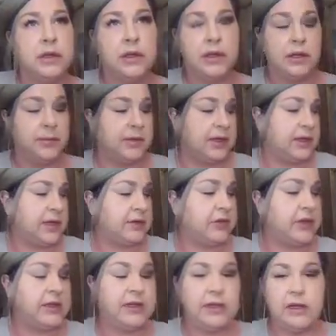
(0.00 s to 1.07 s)
And I'm going to
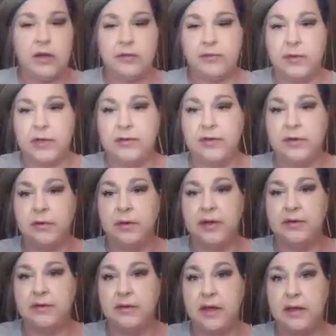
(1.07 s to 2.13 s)
actually clean off
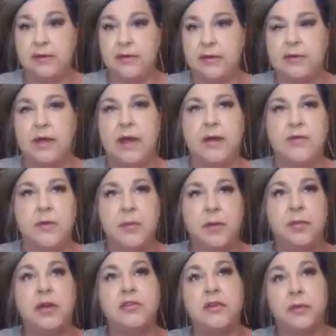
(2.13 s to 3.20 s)
whatever excess I have on my
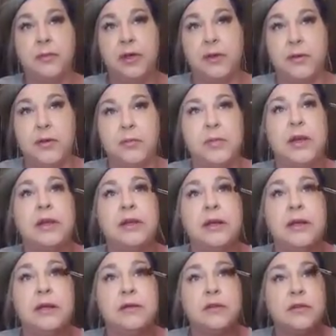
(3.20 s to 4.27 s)
brush, and I'm going to go ahead and blend
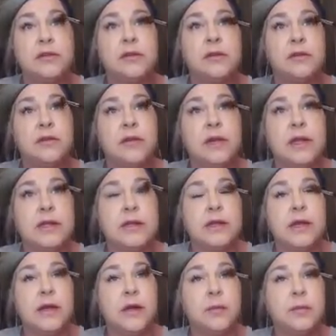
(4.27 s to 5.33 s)
again just to lighten
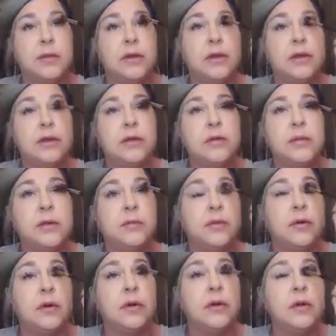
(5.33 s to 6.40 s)
that up a little bit
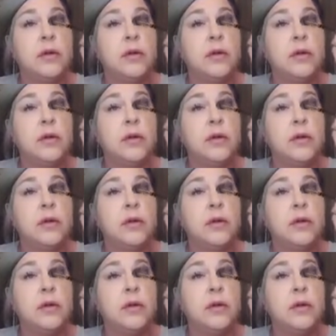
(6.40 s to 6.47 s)
more.